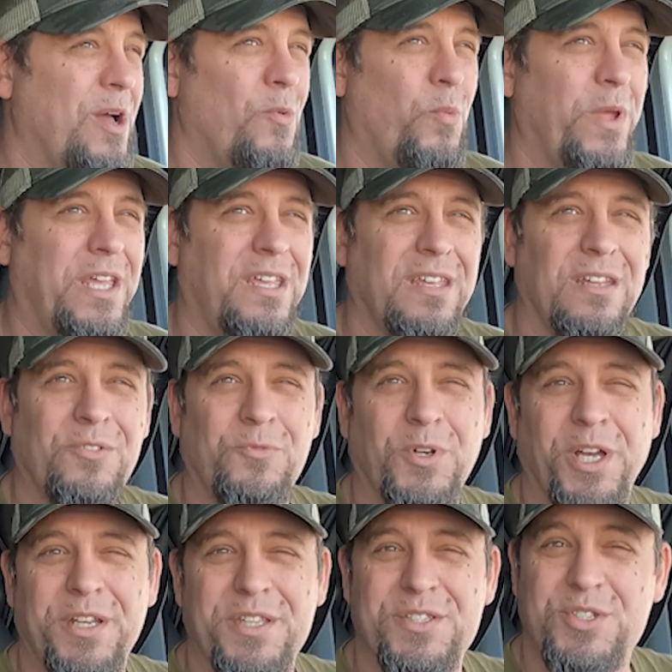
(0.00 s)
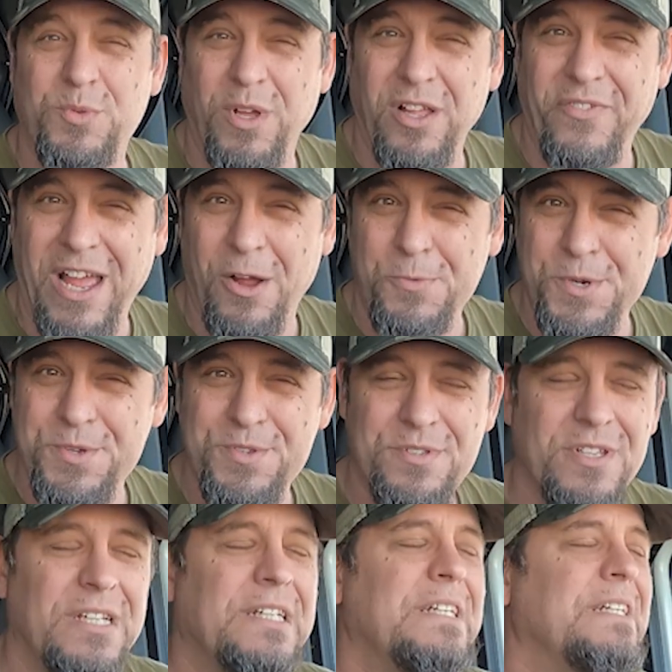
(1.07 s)
my weekend run is 12
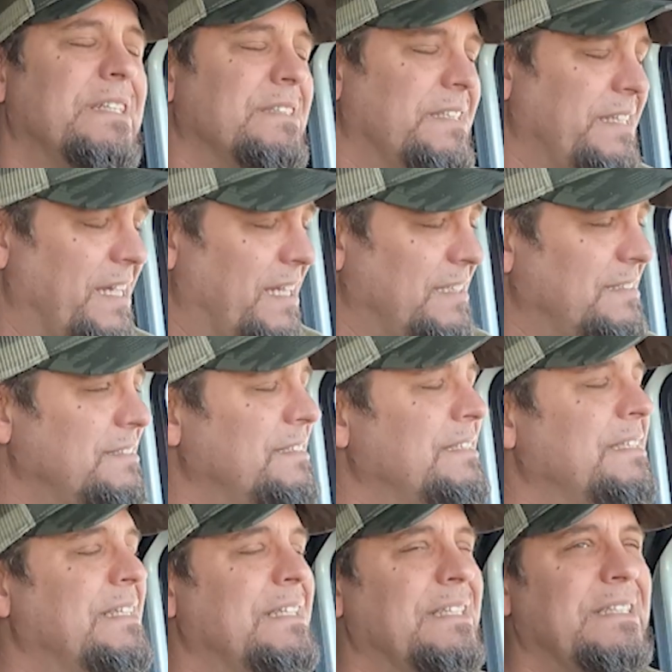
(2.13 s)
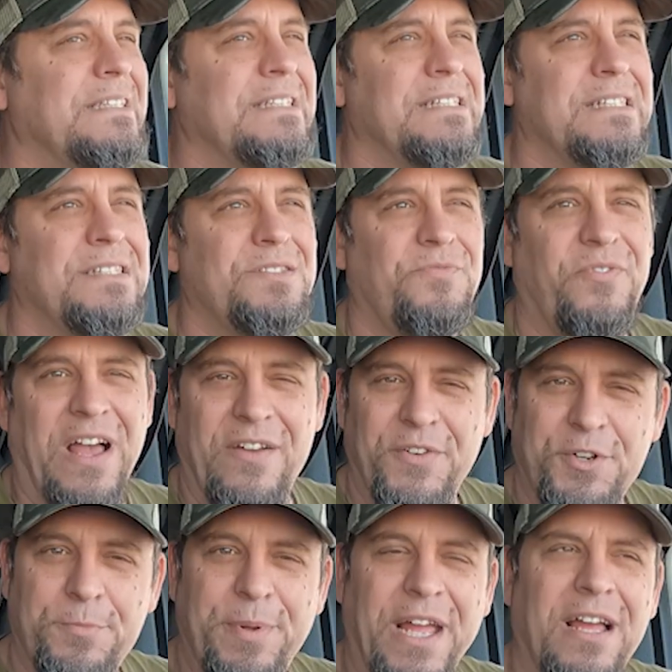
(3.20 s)
hours. So yeah, it's
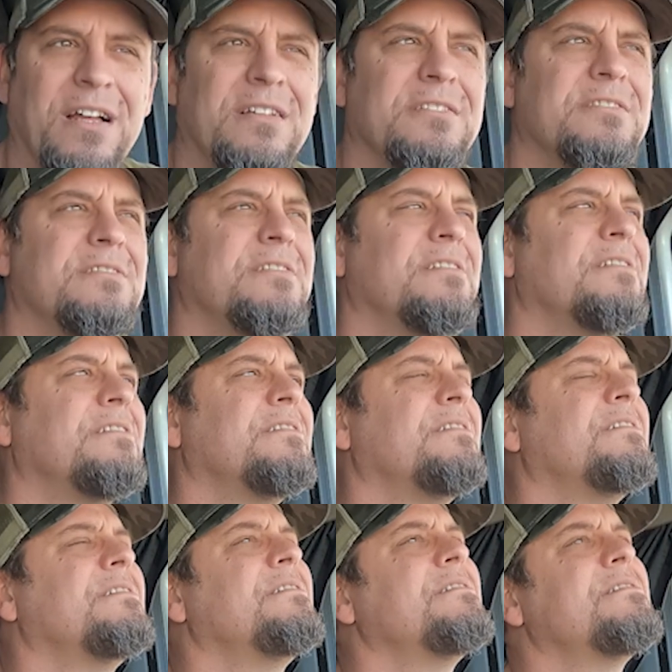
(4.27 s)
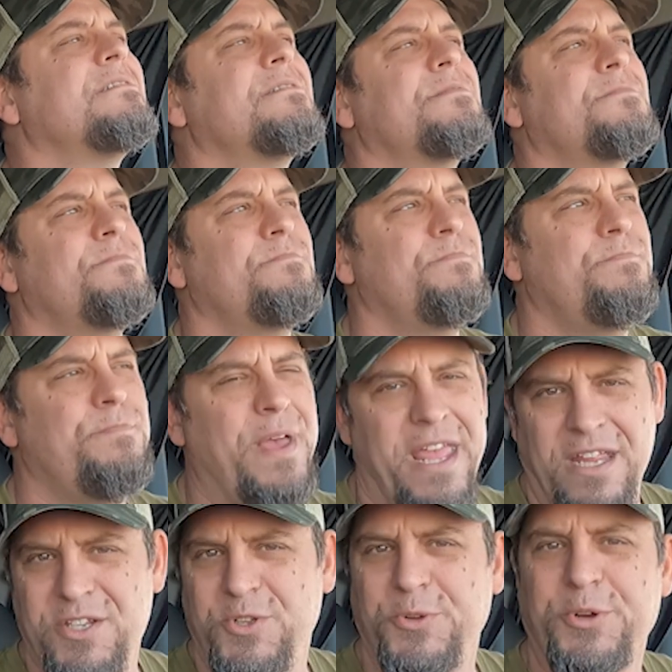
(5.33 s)
500 pounds, it's
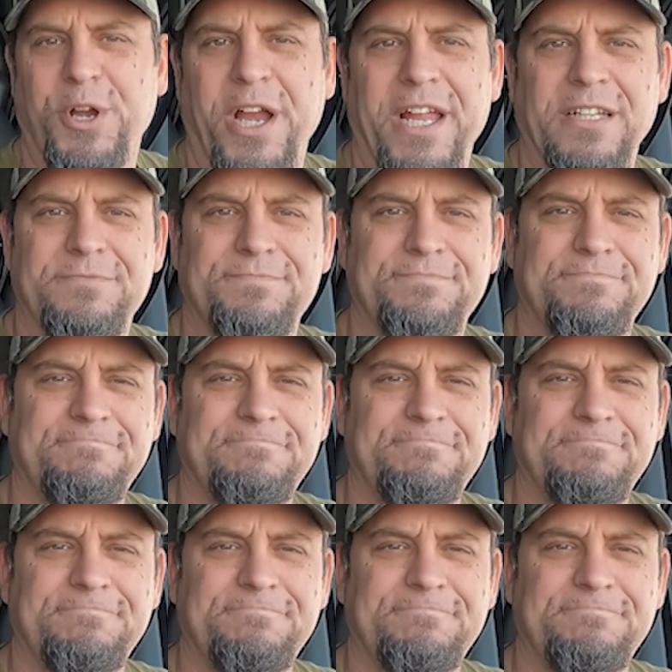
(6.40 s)
paying two grand.